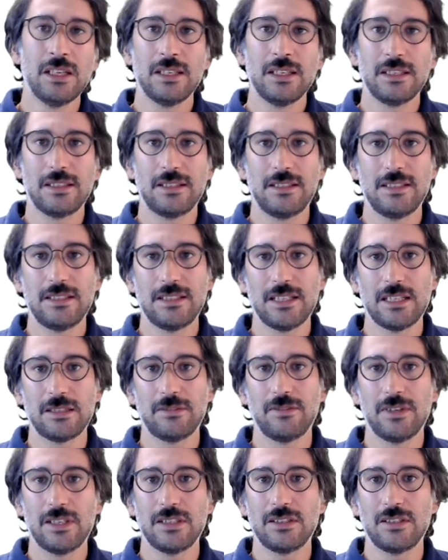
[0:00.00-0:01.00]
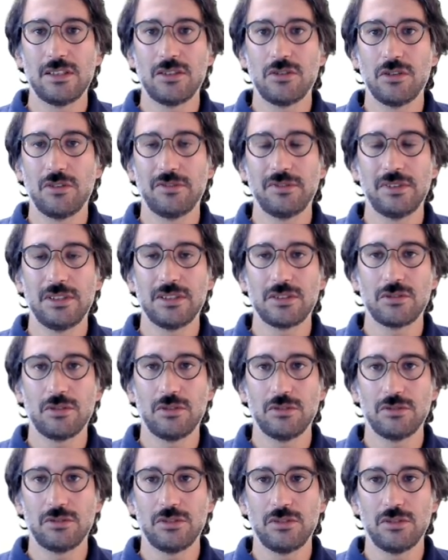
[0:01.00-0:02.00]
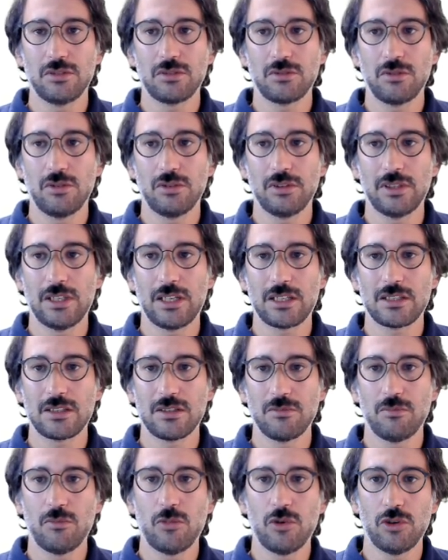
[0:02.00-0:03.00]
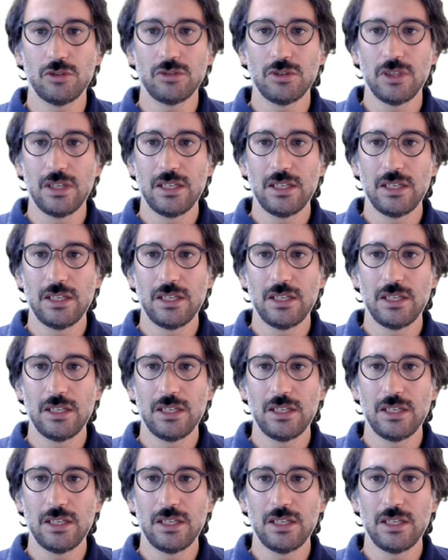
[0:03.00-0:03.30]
disadvantage of discontinuous conduction mode,